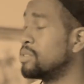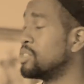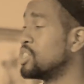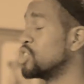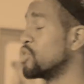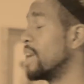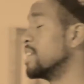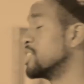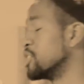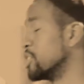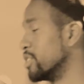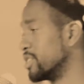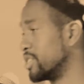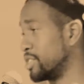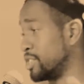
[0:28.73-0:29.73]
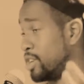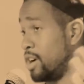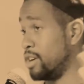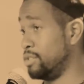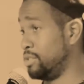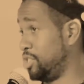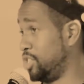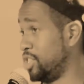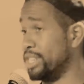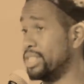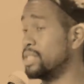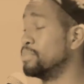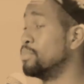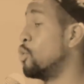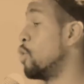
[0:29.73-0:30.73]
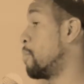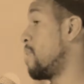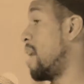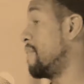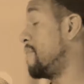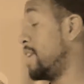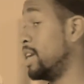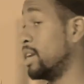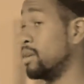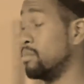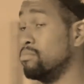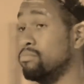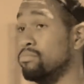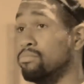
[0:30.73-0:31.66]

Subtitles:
strangers are just more prophetic.